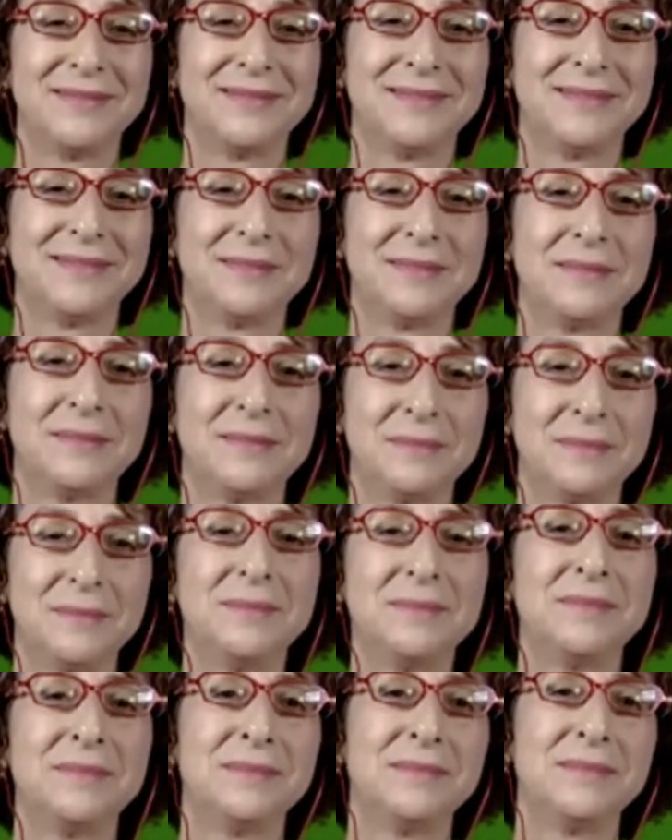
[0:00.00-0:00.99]

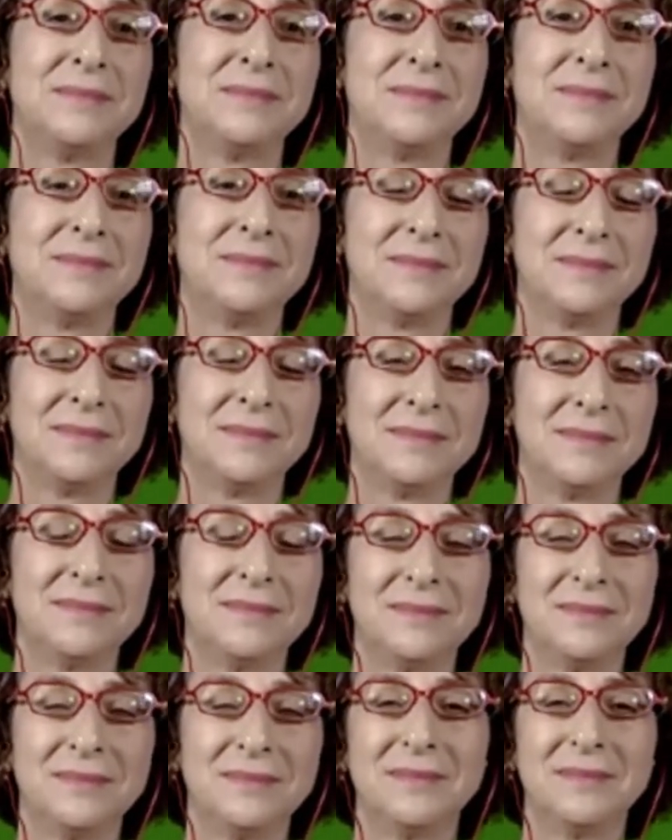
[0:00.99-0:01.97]

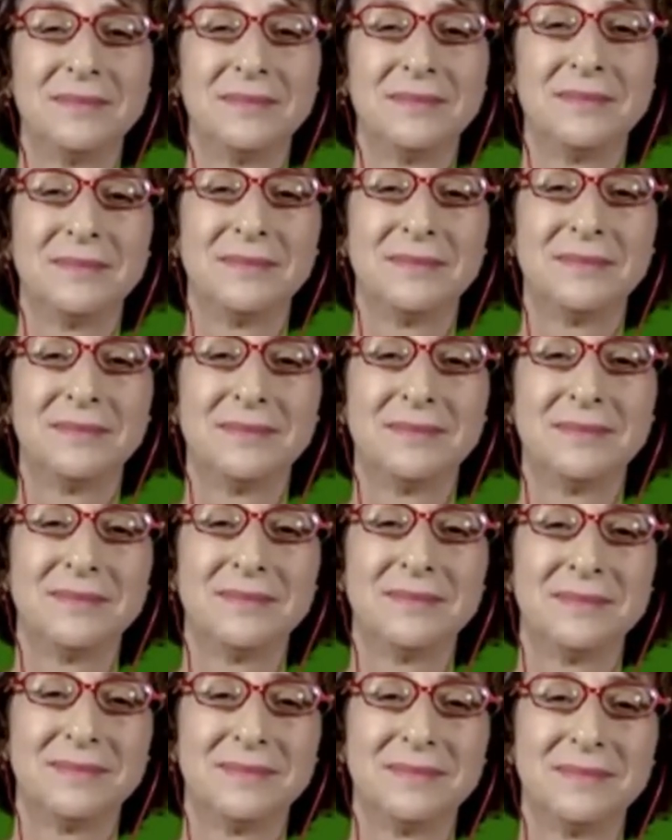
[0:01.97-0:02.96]

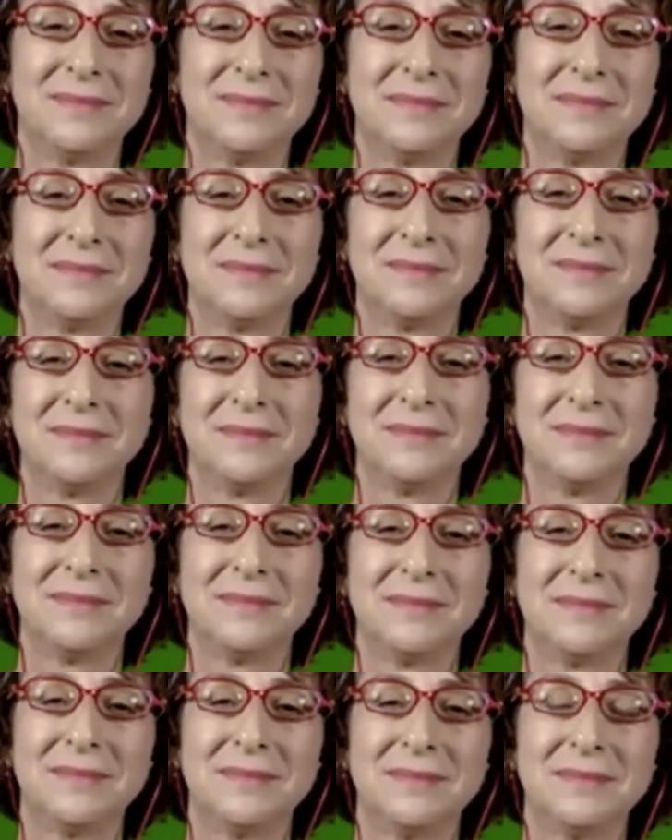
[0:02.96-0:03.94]

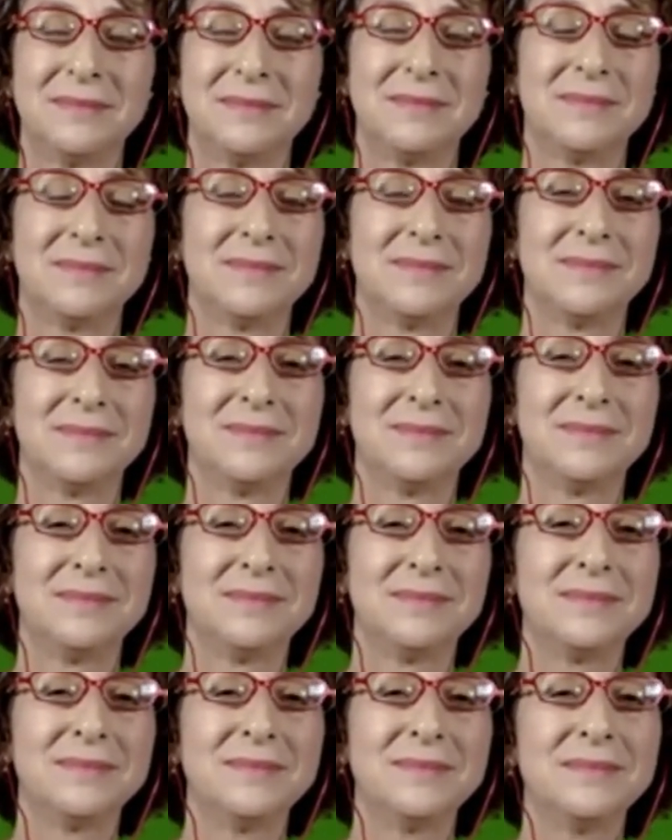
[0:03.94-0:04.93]

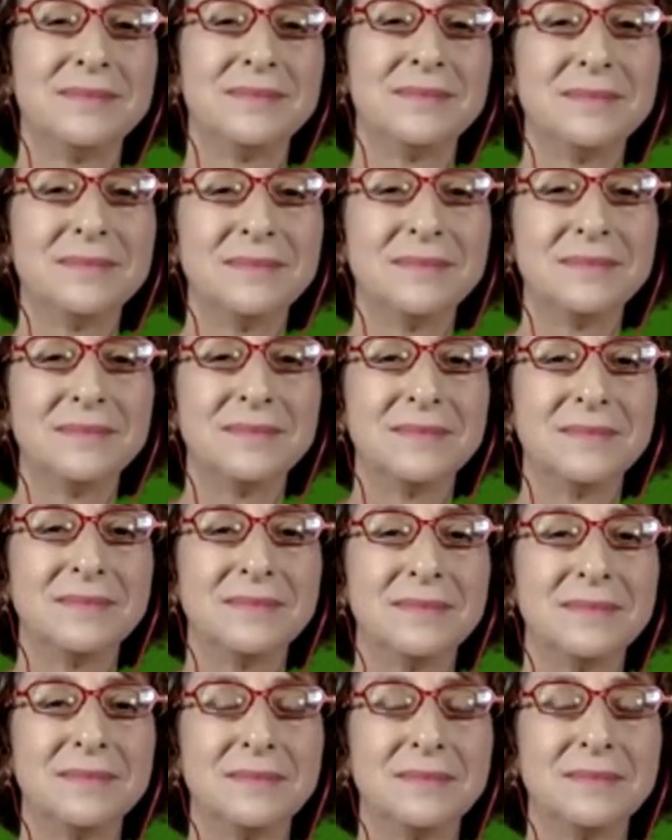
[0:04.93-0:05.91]

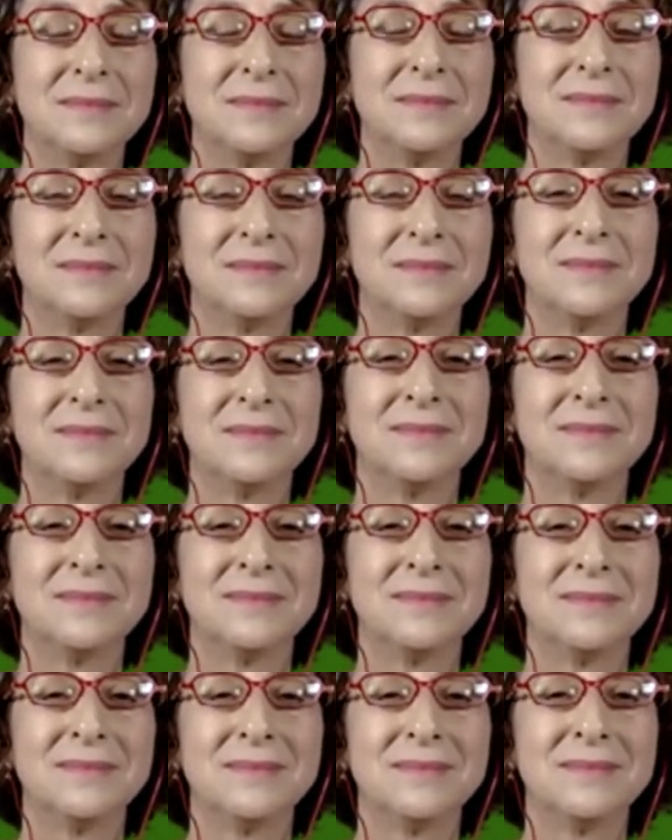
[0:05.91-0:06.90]

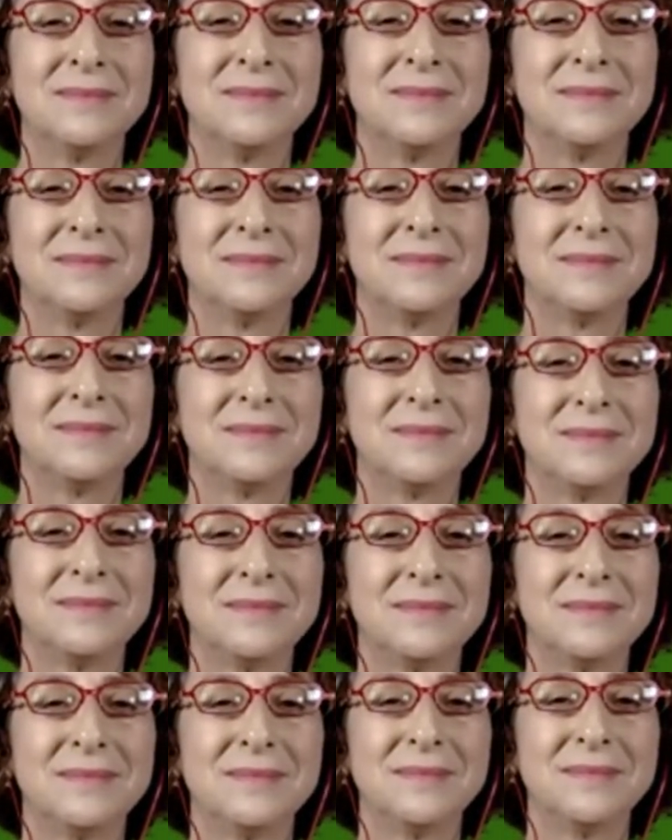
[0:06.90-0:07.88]

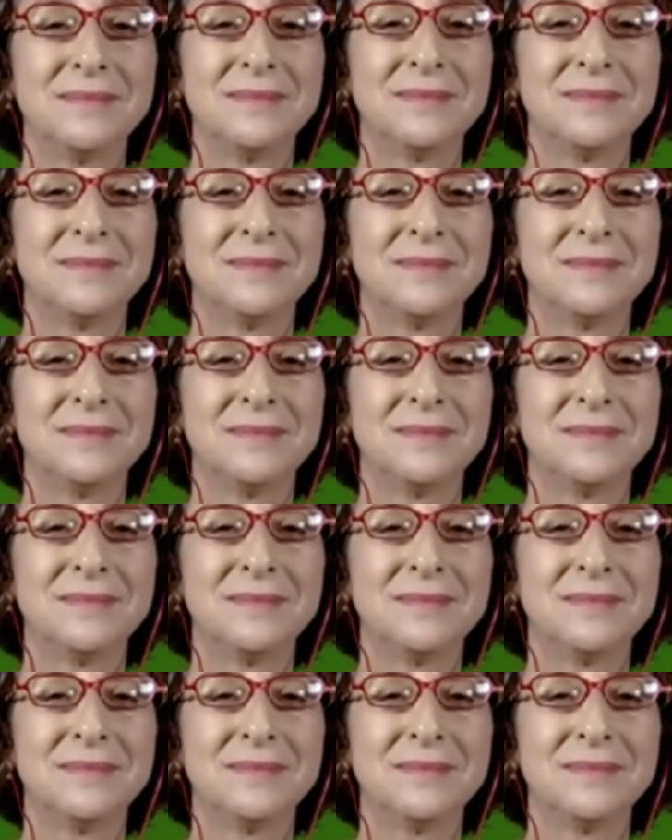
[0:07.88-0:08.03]
This person isn't speaking.